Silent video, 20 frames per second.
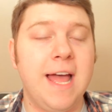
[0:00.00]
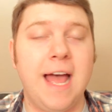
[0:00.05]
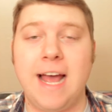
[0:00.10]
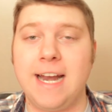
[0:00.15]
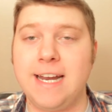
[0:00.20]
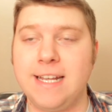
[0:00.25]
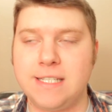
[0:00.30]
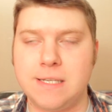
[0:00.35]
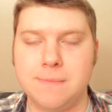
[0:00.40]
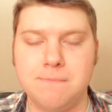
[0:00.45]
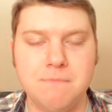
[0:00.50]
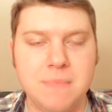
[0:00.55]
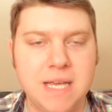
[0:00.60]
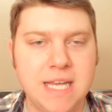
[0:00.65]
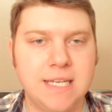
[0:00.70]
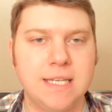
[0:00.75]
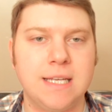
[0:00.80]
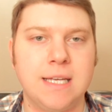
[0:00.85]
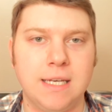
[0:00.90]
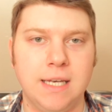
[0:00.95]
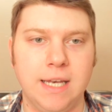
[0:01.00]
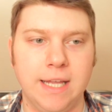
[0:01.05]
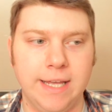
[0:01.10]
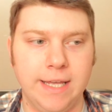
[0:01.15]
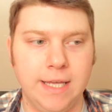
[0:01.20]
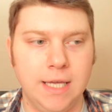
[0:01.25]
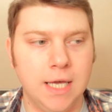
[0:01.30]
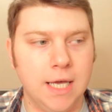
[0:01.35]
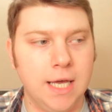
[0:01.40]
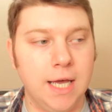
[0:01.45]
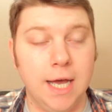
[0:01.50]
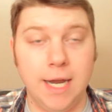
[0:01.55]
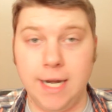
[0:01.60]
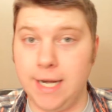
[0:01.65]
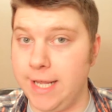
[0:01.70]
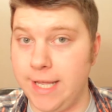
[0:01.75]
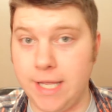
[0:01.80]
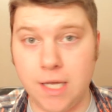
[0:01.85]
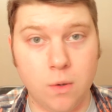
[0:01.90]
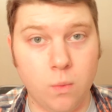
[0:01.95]
and is immediately an
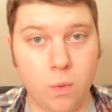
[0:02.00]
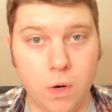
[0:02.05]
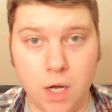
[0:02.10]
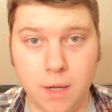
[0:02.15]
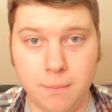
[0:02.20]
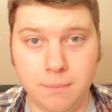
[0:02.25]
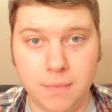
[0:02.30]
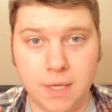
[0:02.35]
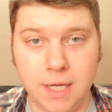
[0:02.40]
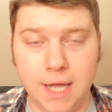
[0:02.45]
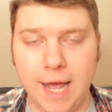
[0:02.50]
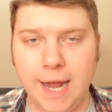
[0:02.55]
earworm,